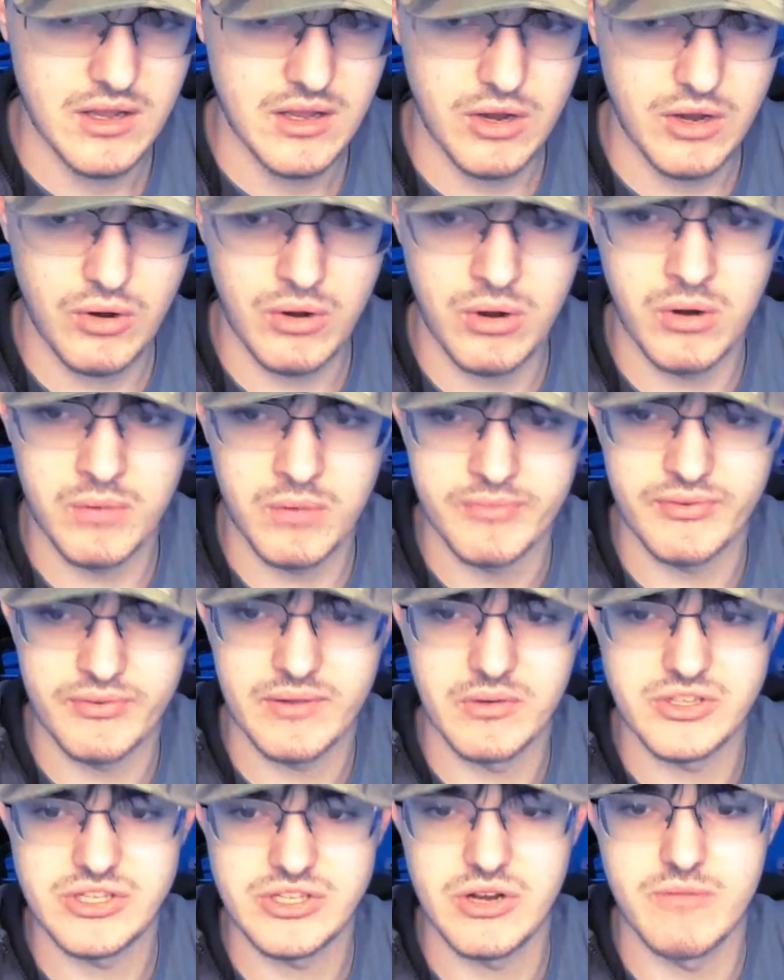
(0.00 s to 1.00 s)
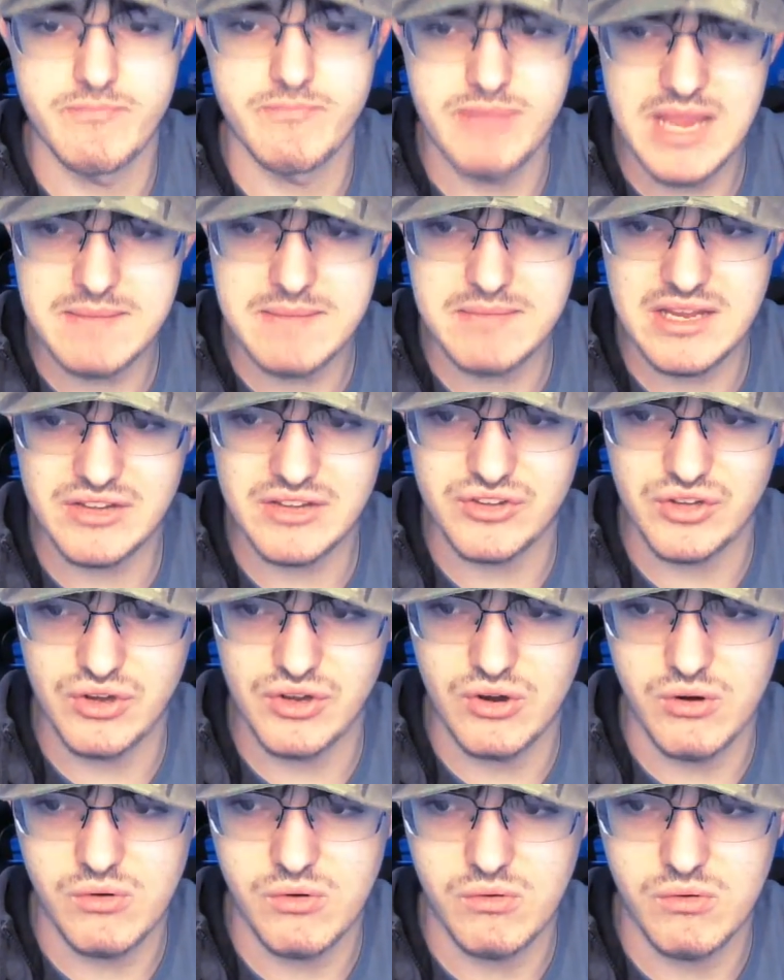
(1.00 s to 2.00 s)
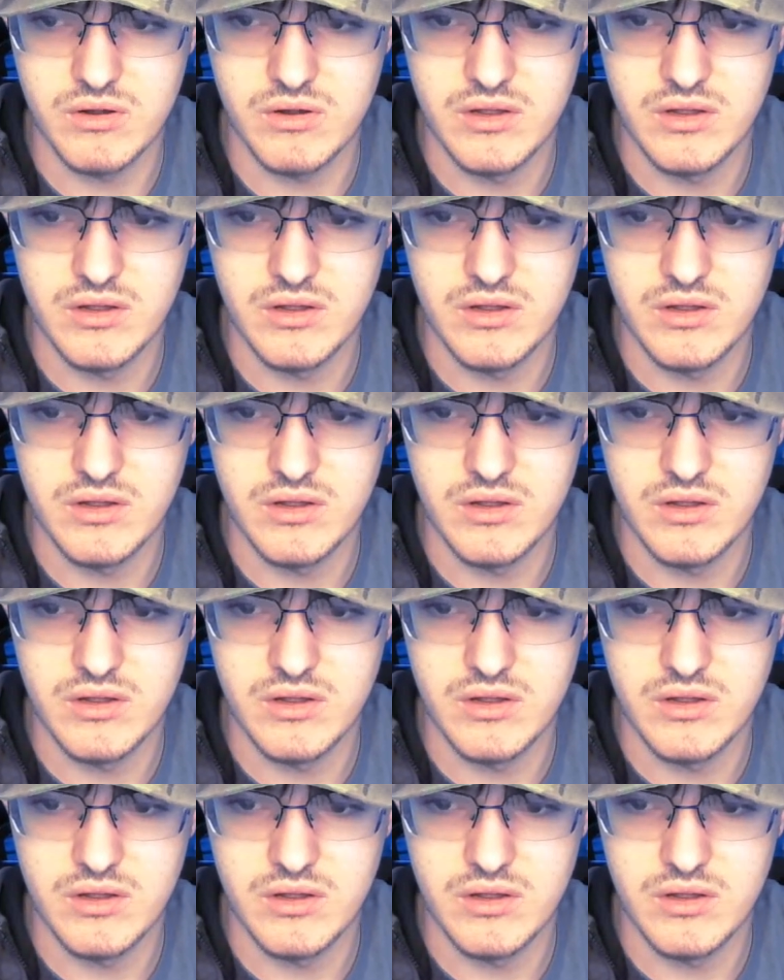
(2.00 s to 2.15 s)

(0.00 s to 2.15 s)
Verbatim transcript: who, who which will beat me to